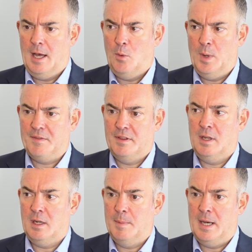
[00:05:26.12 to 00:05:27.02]
we have to
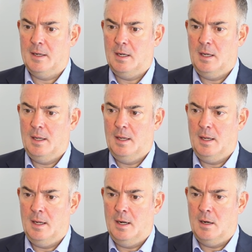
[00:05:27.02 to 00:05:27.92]
think about,
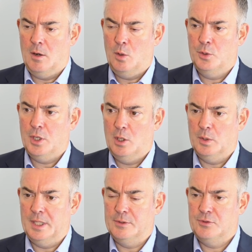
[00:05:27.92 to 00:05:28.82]
in our auto
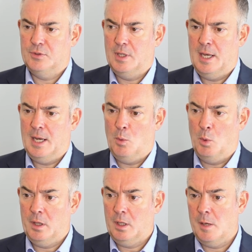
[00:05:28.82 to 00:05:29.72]
holdings,
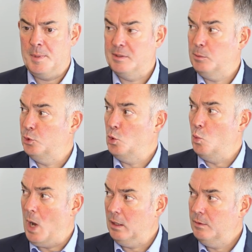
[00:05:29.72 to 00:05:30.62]
what are the companies that will do
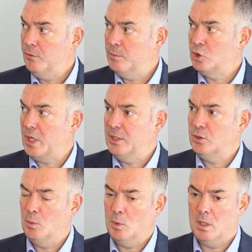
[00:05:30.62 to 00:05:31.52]
well from the
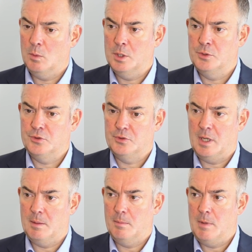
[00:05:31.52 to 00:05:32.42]
change and what are the ones
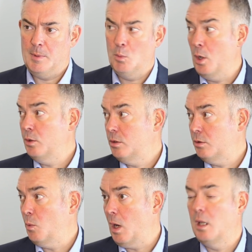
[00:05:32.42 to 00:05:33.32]
that maybe won't
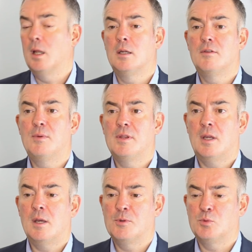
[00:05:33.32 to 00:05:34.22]
do well? And if we
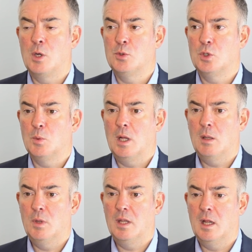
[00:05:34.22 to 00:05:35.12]
think companies won't do
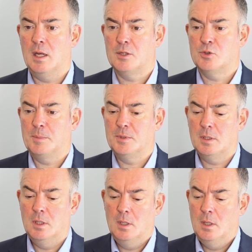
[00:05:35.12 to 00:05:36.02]
well and they'll get
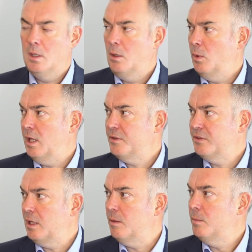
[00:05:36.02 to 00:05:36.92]
disrupted, we'll have to
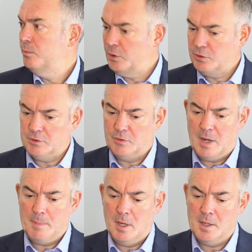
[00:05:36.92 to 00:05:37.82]
sell them. So it's a
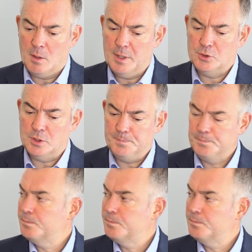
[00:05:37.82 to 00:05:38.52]
very pertinent question.